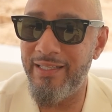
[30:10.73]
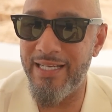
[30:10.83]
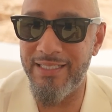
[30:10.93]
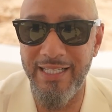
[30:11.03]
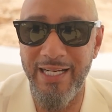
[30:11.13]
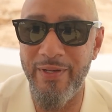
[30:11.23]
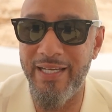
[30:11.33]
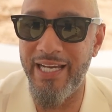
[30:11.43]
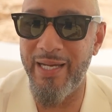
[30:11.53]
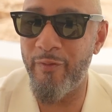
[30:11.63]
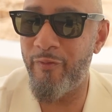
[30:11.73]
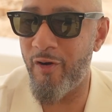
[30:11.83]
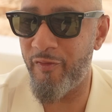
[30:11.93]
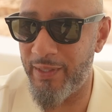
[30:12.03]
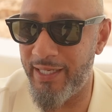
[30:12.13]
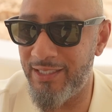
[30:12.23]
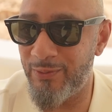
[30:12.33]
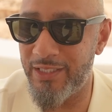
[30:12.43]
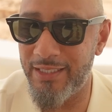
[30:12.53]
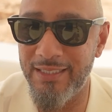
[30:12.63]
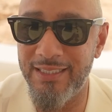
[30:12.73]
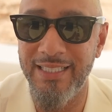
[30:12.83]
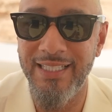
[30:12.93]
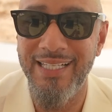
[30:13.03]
Yesterday we came in 4th place, which is